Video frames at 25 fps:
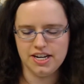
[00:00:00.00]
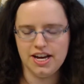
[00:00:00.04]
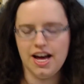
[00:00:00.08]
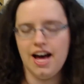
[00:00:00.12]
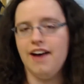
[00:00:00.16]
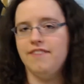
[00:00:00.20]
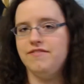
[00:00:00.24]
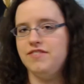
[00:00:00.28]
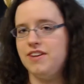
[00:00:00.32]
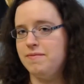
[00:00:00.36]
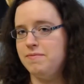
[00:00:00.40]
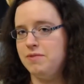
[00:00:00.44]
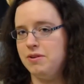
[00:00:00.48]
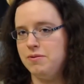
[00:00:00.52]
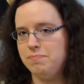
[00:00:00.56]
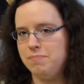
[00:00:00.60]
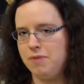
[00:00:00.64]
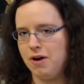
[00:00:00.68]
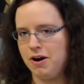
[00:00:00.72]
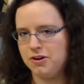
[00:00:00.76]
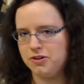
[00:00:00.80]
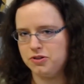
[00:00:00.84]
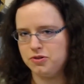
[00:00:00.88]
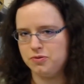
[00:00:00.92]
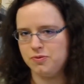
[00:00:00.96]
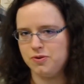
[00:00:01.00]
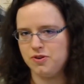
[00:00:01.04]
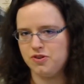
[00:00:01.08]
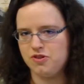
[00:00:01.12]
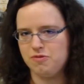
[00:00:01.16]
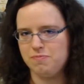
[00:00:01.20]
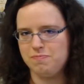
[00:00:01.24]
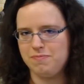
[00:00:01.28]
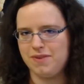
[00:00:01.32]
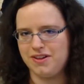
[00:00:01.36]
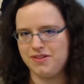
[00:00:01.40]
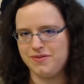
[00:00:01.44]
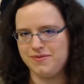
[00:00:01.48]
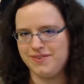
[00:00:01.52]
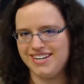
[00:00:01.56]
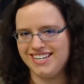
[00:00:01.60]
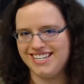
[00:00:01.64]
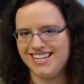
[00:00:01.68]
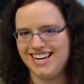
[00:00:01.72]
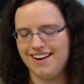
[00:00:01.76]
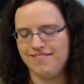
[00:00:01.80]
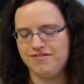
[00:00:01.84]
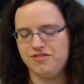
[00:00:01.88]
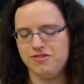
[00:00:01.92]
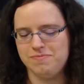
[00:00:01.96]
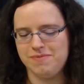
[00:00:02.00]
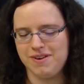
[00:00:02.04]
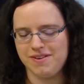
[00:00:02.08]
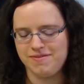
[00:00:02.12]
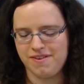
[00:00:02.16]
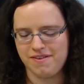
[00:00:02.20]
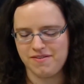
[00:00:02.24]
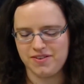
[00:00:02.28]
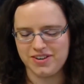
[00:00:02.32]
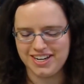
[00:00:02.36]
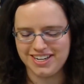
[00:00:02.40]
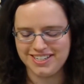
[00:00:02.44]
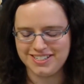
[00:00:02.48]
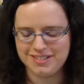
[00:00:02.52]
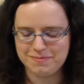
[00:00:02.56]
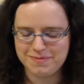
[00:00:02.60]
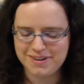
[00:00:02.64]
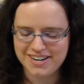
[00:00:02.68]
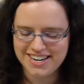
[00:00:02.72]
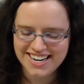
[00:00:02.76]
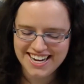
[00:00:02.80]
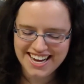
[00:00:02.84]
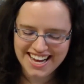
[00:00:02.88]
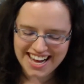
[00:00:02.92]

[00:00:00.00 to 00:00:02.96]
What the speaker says: I've named him Barksworth, by the way, after my favorite customer.